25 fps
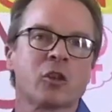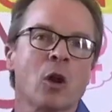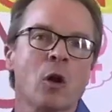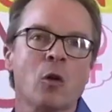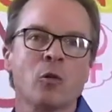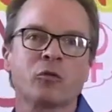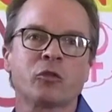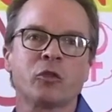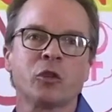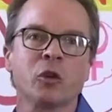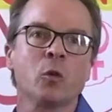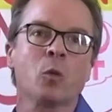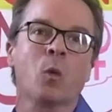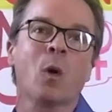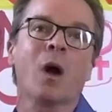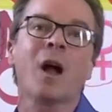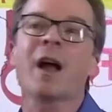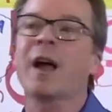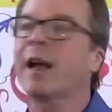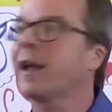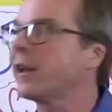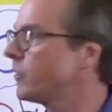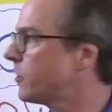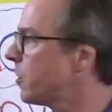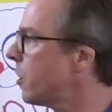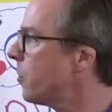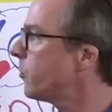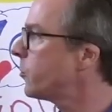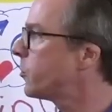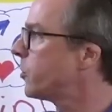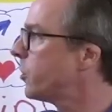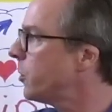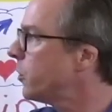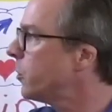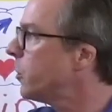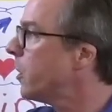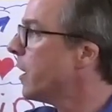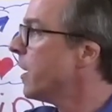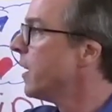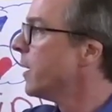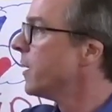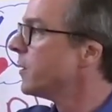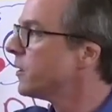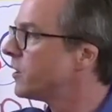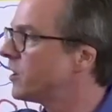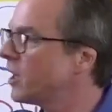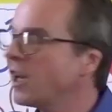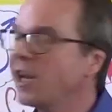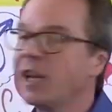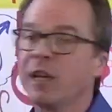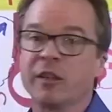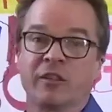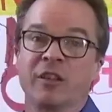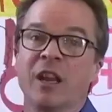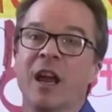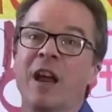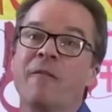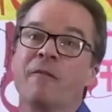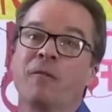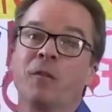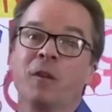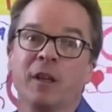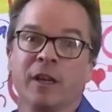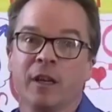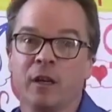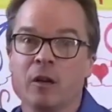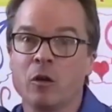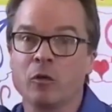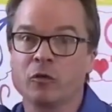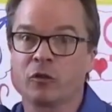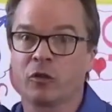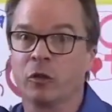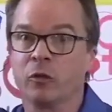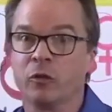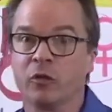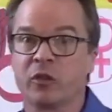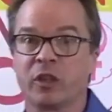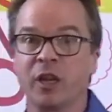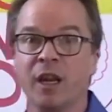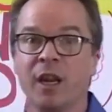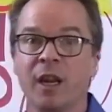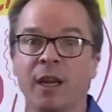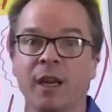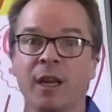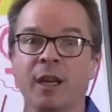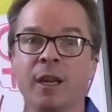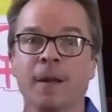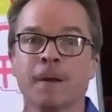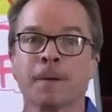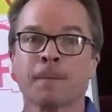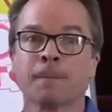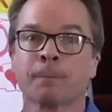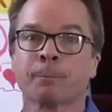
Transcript: don't do Y, don't do Z, definitely don't do Z.